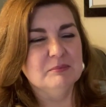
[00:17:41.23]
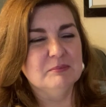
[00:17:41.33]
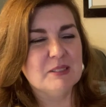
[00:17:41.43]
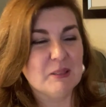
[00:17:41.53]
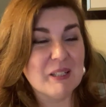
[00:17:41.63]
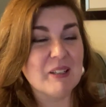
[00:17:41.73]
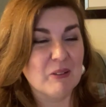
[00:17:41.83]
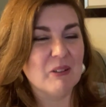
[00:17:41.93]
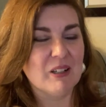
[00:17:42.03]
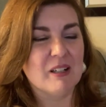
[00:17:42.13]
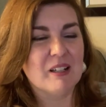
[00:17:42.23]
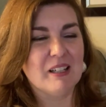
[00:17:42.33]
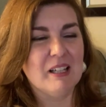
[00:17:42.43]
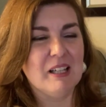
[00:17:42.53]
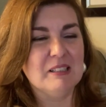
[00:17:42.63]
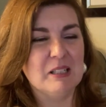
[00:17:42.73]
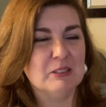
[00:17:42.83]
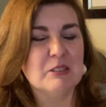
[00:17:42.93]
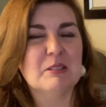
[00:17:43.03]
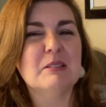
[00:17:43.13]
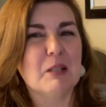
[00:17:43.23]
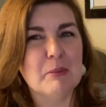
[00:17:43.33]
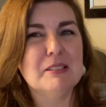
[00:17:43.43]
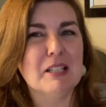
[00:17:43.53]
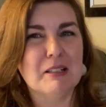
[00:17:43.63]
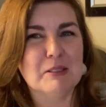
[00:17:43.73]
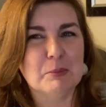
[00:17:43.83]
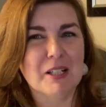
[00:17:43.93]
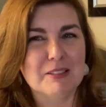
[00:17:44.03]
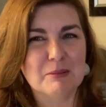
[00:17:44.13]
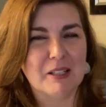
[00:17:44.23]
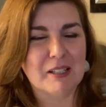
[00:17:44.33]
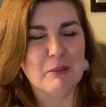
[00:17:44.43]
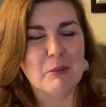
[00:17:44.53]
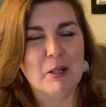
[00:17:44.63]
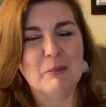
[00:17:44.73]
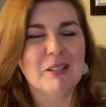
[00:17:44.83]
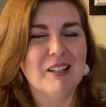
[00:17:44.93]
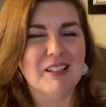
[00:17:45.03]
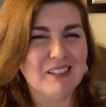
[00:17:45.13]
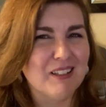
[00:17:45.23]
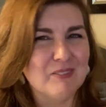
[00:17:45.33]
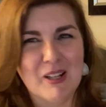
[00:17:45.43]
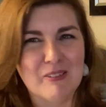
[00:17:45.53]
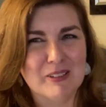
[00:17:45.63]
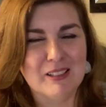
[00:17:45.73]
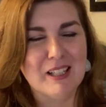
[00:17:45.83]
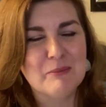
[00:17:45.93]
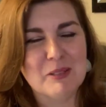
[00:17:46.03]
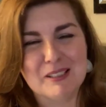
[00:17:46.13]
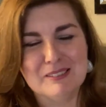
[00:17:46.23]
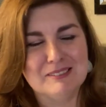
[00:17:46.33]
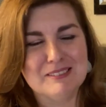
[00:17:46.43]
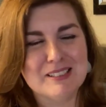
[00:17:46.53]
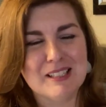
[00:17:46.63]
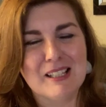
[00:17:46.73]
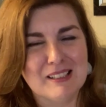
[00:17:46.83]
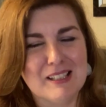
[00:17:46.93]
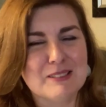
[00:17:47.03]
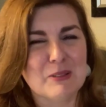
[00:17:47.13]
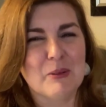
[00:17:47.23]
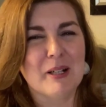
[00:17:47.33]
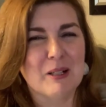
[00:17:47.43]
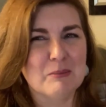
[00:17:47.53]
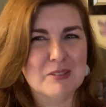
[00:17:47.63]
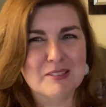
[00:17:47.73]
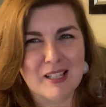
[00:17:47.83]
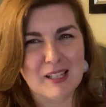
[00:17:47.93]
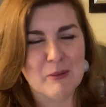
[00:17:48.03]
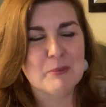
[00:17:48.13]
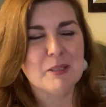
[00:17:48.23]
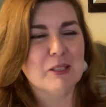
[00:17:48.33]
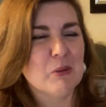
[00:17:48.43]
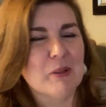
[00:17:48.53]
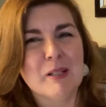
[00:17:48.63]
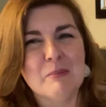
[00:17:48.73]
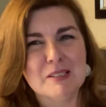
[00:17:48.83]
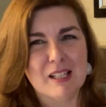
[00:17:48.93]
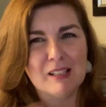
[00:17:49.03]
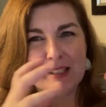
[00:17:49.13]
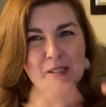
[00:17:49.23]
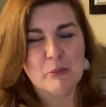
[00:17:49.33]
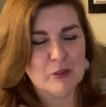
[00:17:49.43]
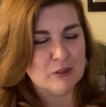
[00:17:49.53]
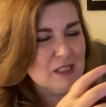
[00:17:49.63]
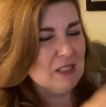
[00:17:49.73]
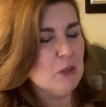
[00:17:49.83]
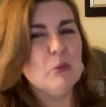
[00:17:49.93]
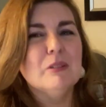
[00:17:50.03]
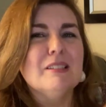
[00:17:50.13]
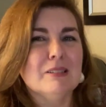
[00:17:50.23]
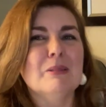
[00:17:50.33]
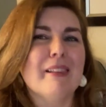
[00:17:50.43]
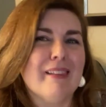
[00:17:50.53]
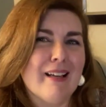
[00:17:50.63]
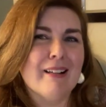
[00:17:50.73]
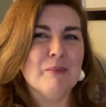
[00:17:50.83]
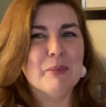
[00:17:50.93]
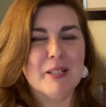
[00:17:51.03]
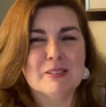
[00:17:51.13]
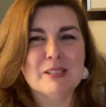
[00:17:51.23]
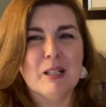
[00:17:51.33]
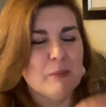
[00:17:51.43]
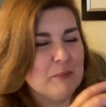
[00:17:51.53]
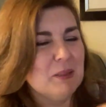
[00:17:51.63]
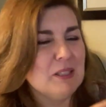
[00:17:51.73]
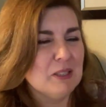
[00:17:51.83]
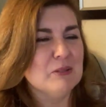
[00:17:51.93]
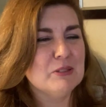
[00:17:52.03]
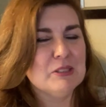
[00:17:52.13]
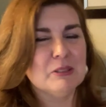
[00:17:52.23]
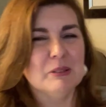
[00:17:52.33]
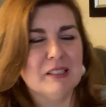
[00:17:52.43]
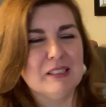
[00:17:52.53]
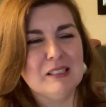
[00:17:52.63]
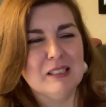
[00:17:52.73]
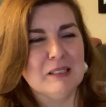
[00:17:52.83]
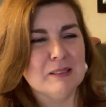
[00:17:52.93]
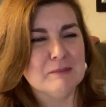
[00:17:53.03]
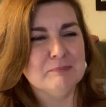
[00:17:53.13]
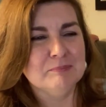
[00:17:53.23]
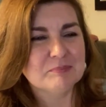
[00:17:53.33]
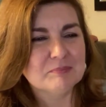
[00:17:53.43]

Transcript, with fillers: so I'm gonna go to work and then I'll just, I'll be down and depressed when I come home. Not, you know, I'm not really, I'm not saying that that's going on. I'm just saying that would be an Aquarian mentality that will, will deal with that at a better time, you know, to deal with it. Um,